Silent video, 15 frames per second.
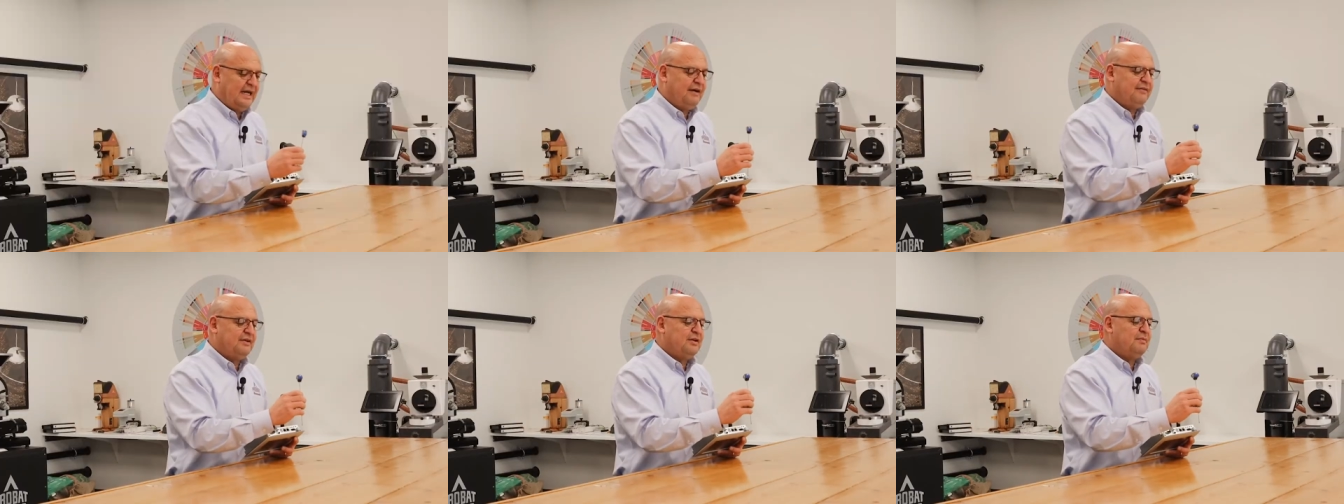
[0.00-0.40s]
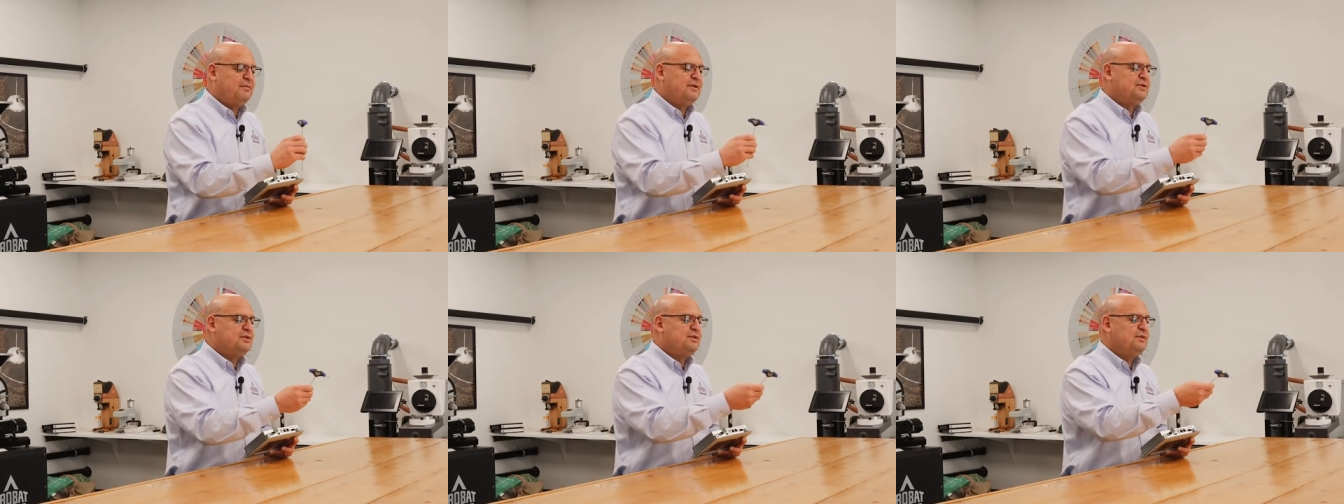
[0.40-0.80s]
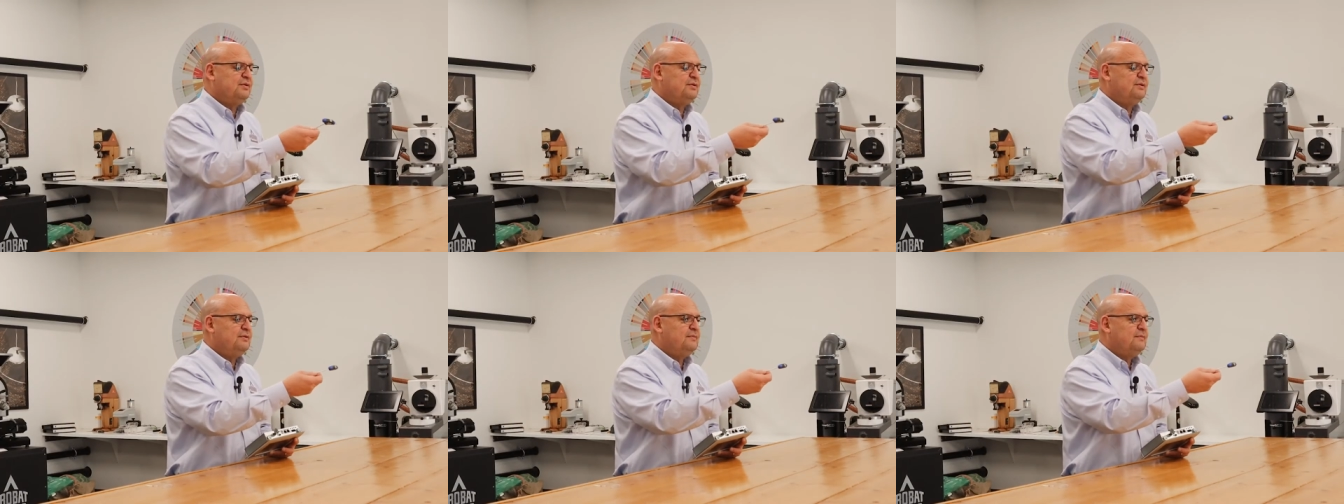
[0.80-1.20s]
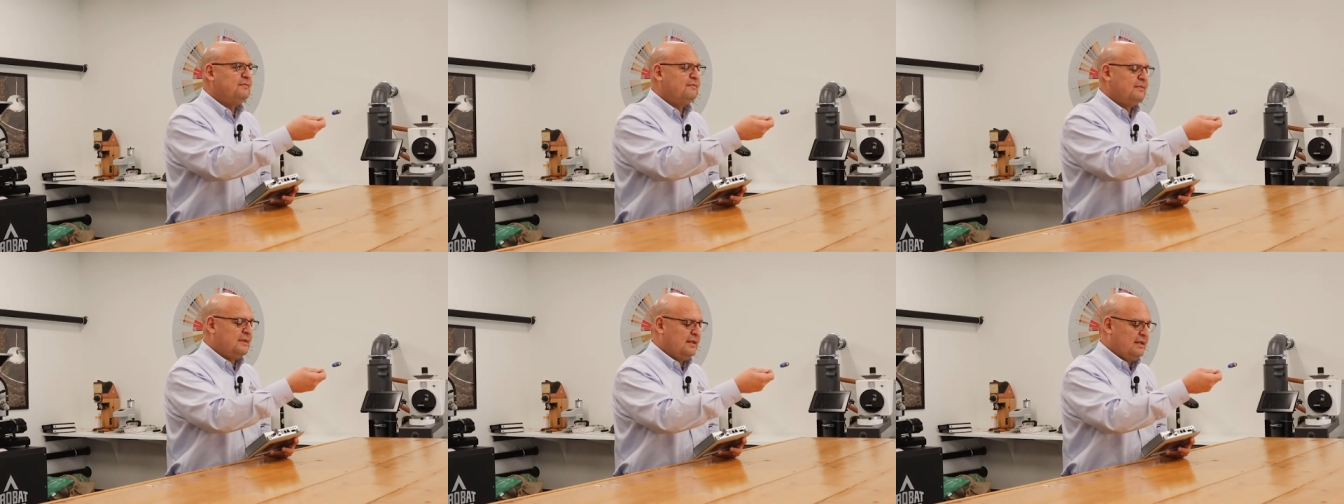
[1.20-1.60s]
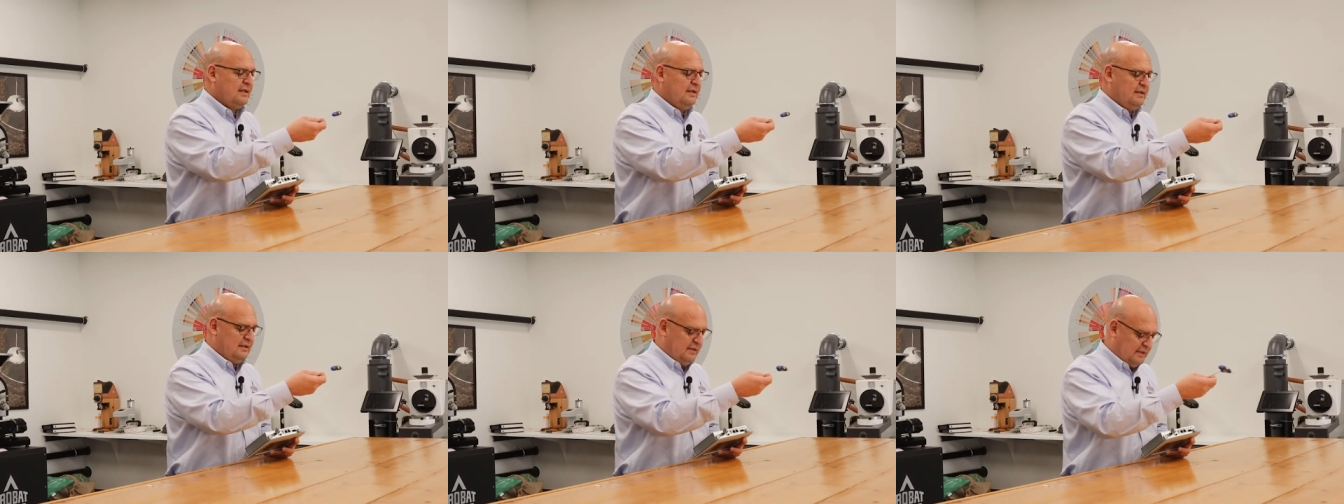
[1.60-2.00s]
have a number two
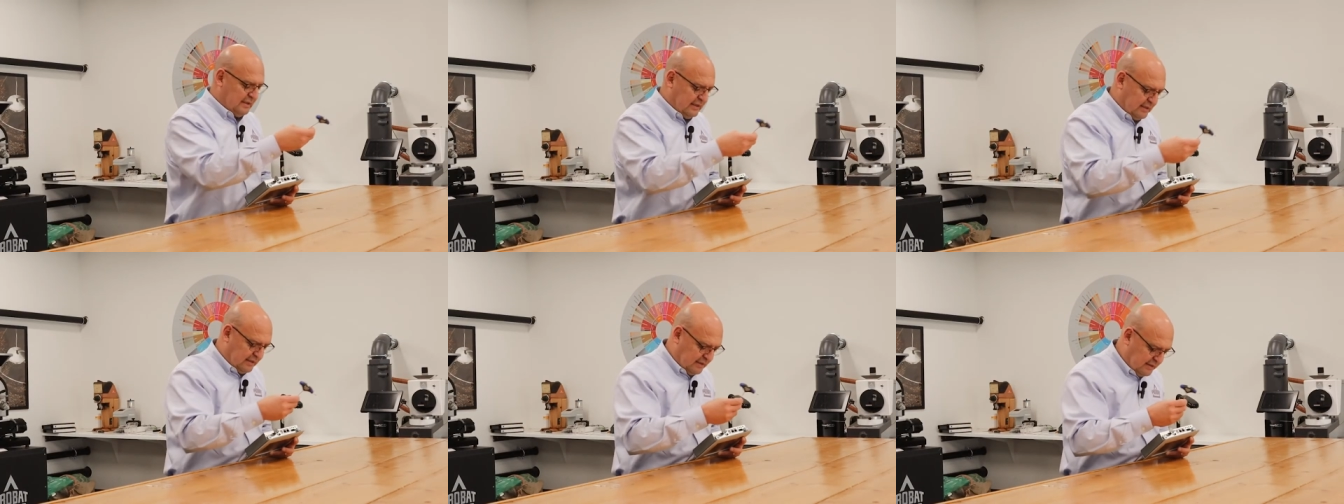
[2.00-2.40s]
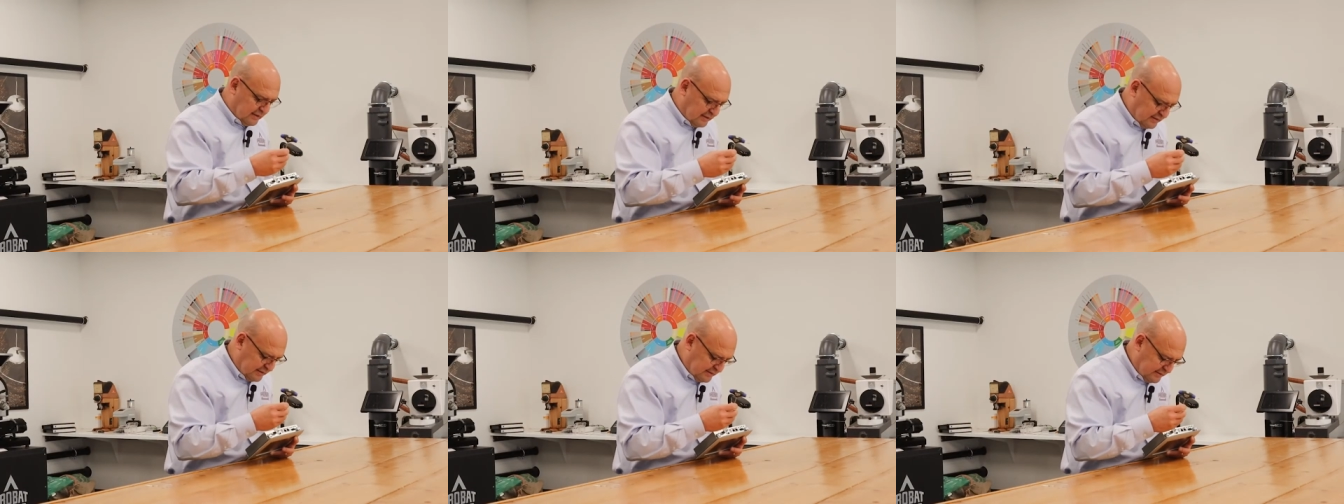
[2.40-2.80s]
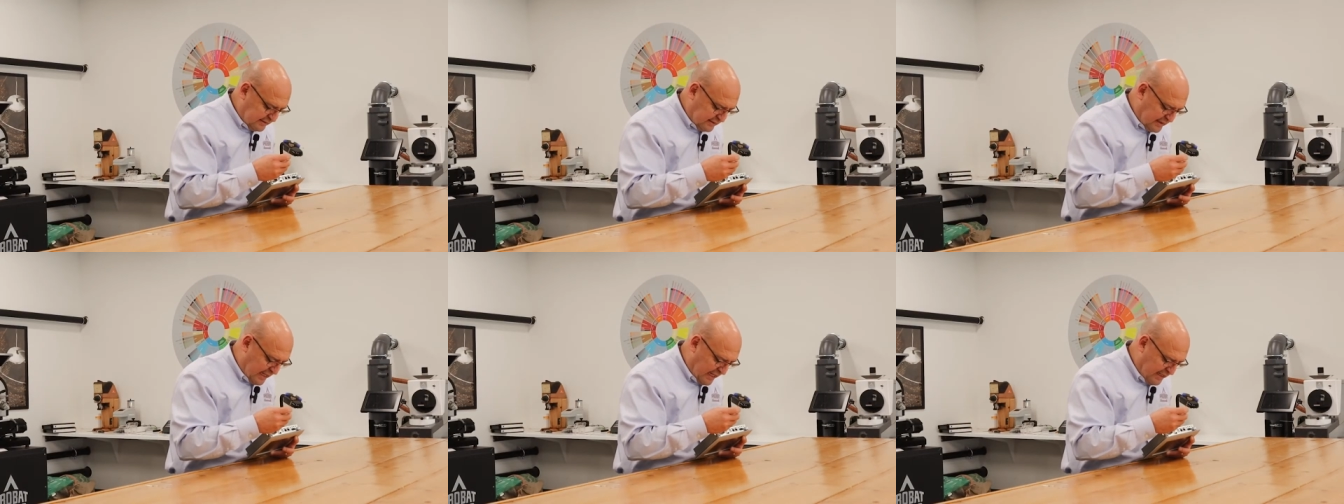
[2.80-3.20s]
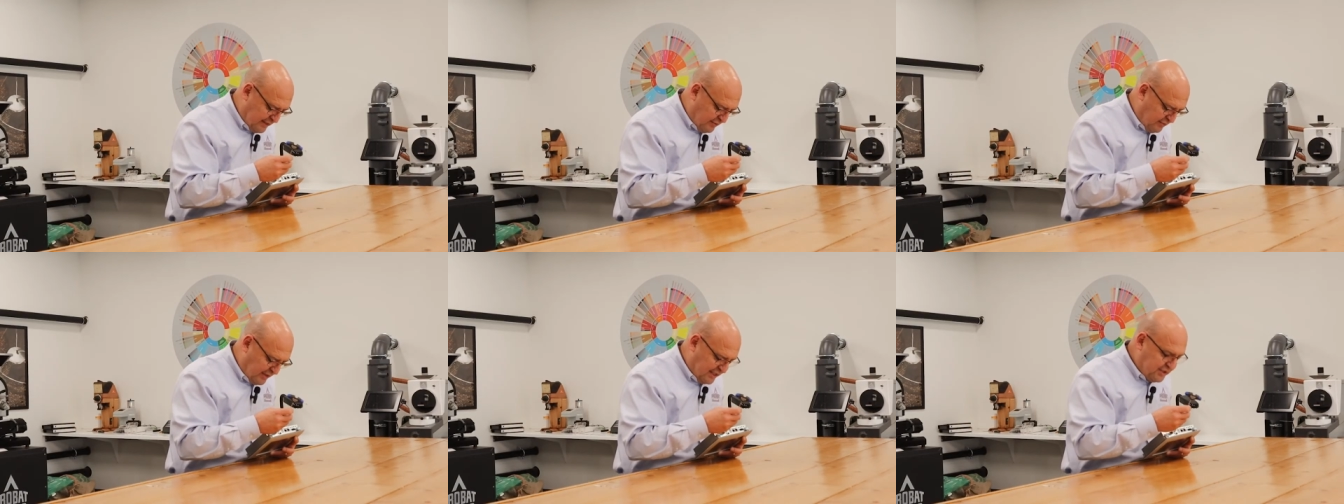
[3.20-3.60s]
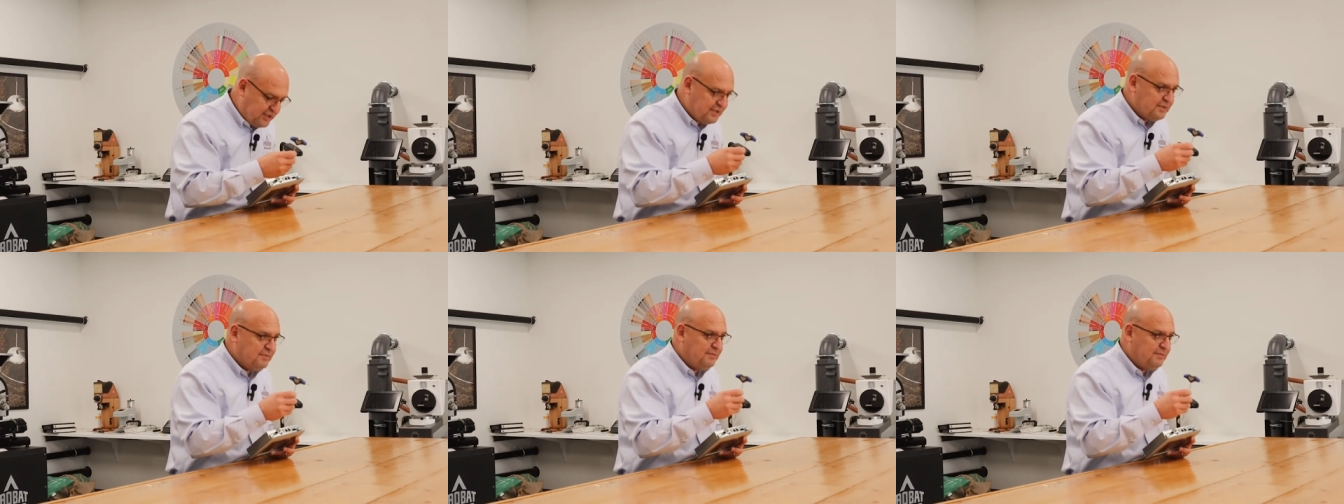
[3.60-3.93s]
uh, Allen wrench,